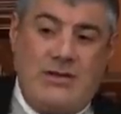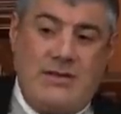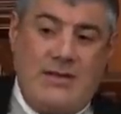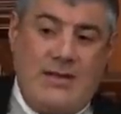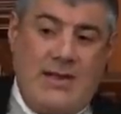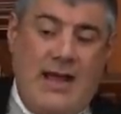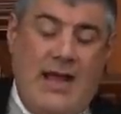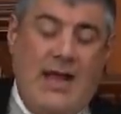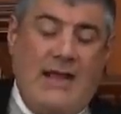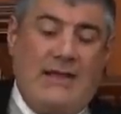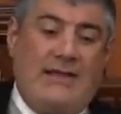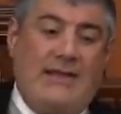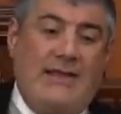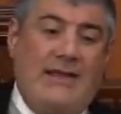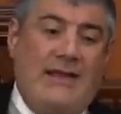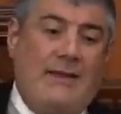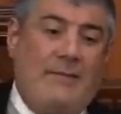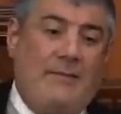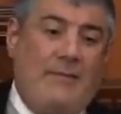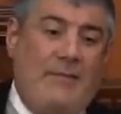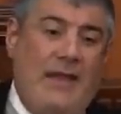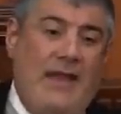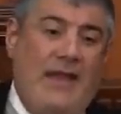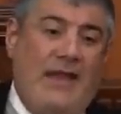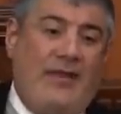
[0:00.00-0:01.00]

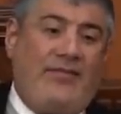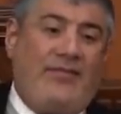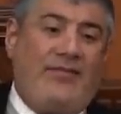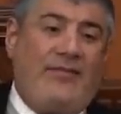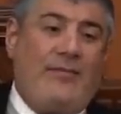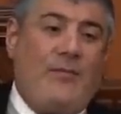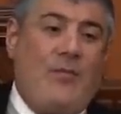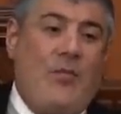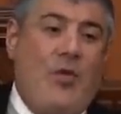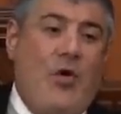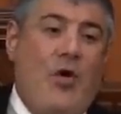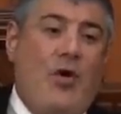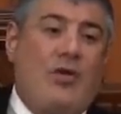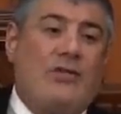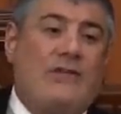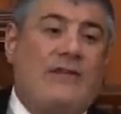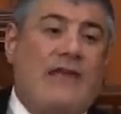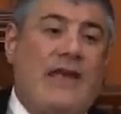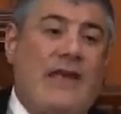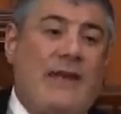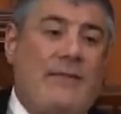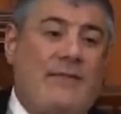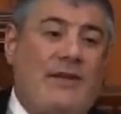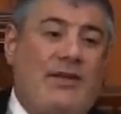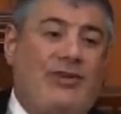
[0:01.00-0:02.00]
Nothing makes more
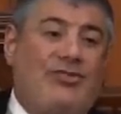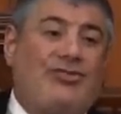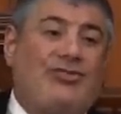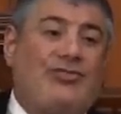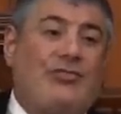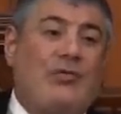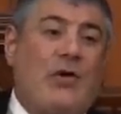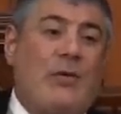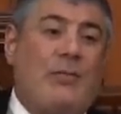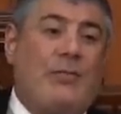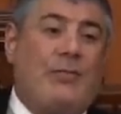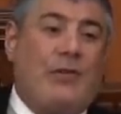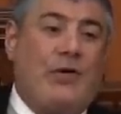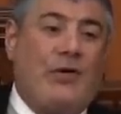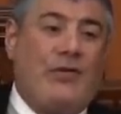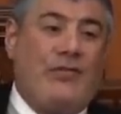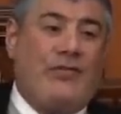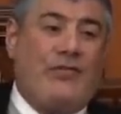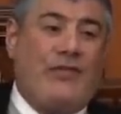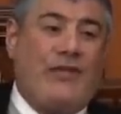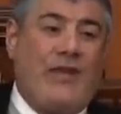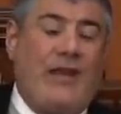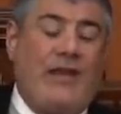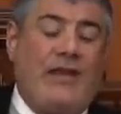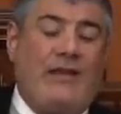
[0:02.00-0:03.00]
damage to a
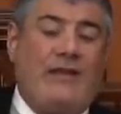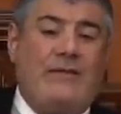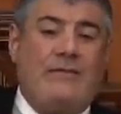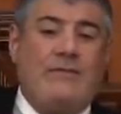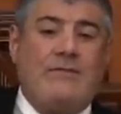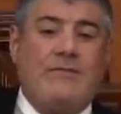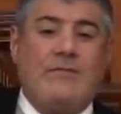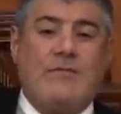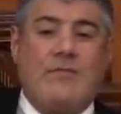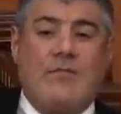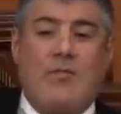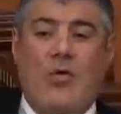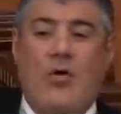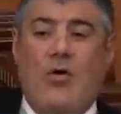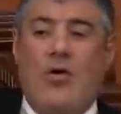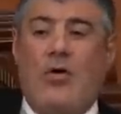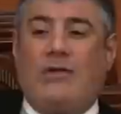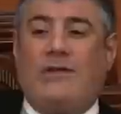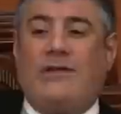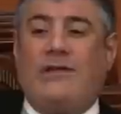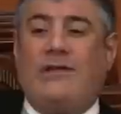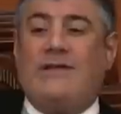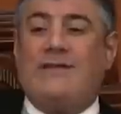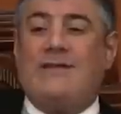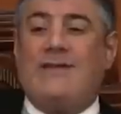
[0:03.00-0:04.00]
person
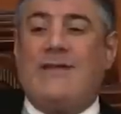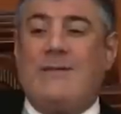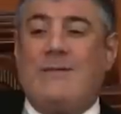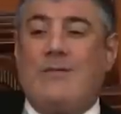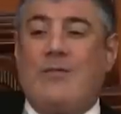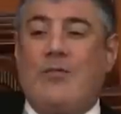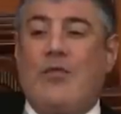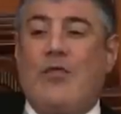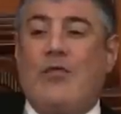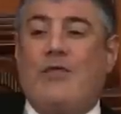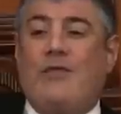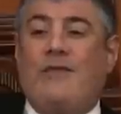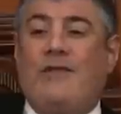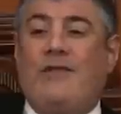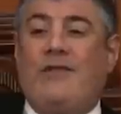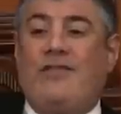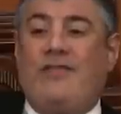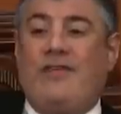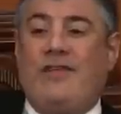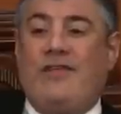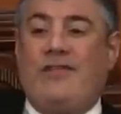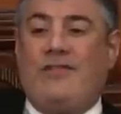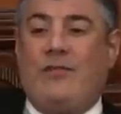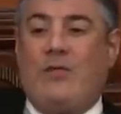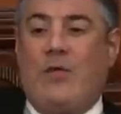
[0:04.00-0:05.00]
more than the
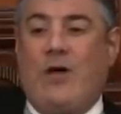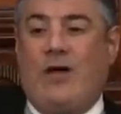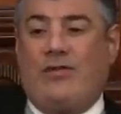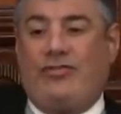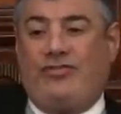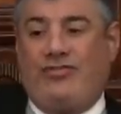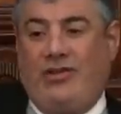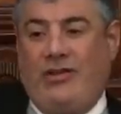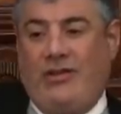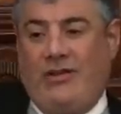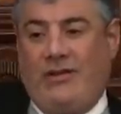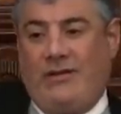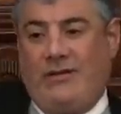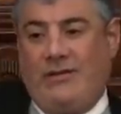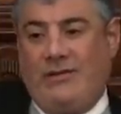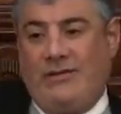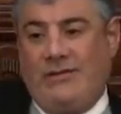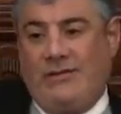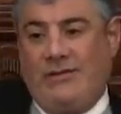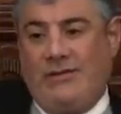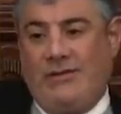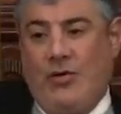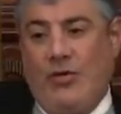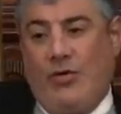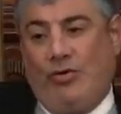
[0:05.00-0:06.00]
movies he's watching,
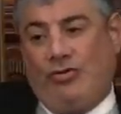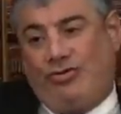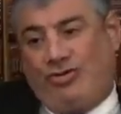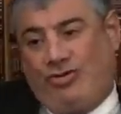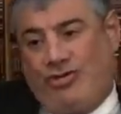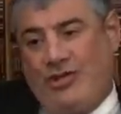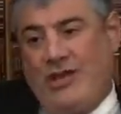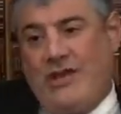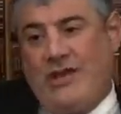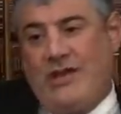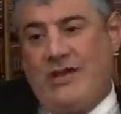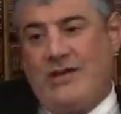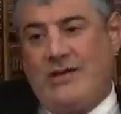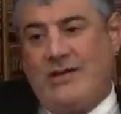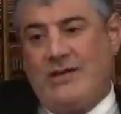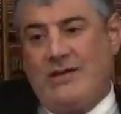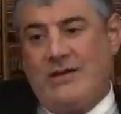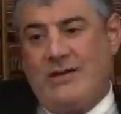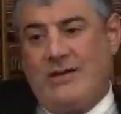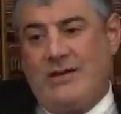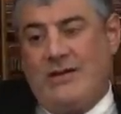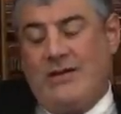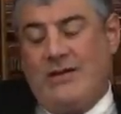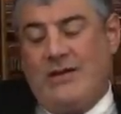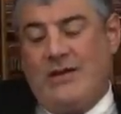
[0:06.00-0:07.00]
or she.
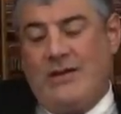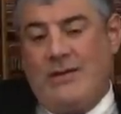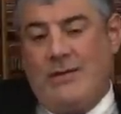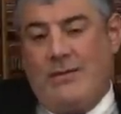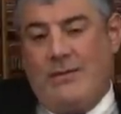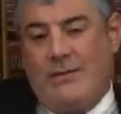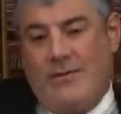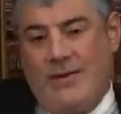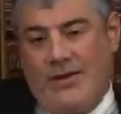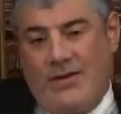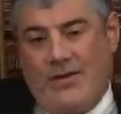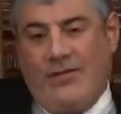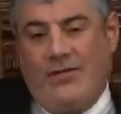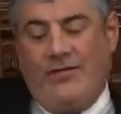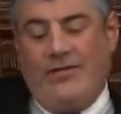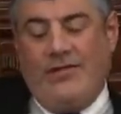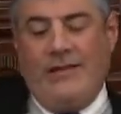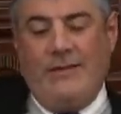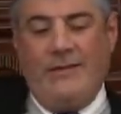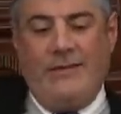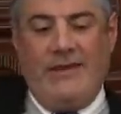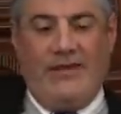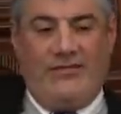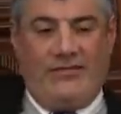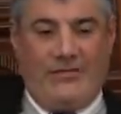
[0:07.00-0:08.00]

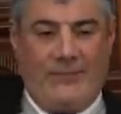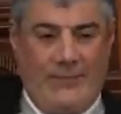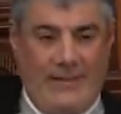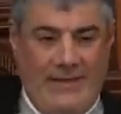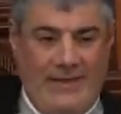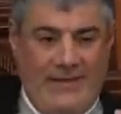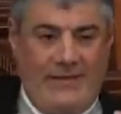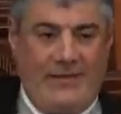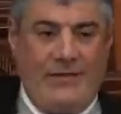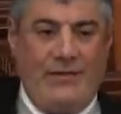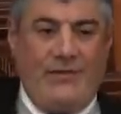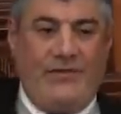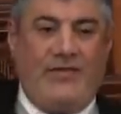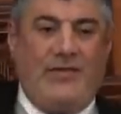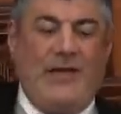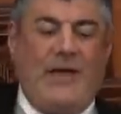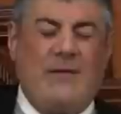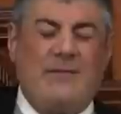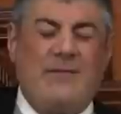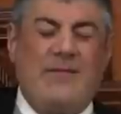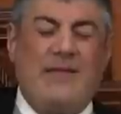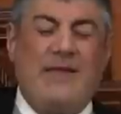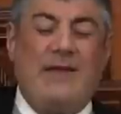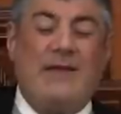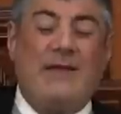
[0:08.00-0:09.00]
Because let me explain to you
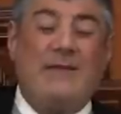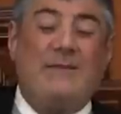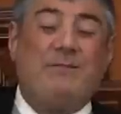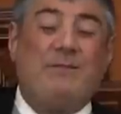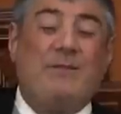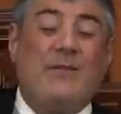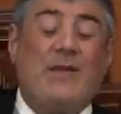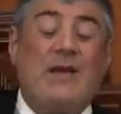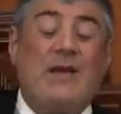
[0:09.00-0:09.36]
something.